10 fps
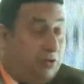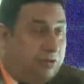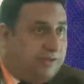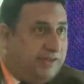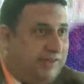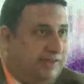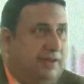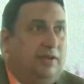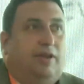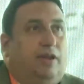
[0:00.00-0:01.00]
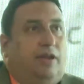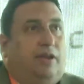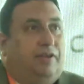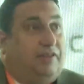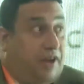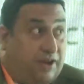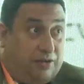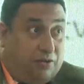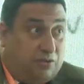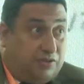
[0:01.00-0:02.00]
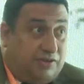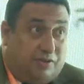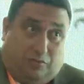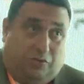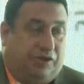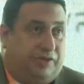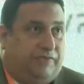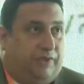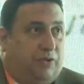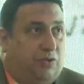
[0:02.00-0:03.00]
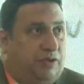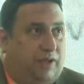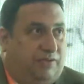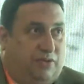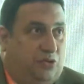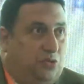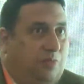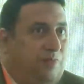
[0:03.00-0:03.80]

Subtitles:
courses, training courses, which is very good and new.